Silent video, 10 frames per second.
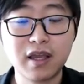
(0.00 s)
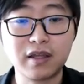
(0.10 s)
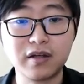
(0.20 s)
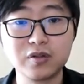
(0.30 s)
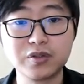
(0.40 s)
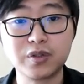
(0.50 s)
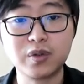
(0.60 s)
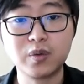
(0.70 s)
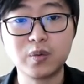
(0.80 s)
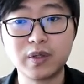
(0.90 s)
And
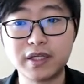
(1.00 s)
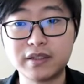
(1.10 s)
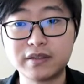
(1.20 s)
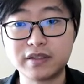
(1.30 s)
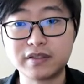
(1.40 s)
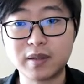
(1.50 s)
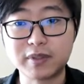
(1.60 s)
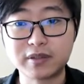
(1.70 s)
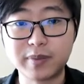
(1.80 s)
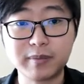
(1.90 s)
also we did some
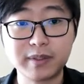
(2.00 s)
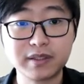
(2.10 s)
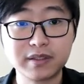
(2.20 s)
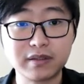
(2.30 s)
experiments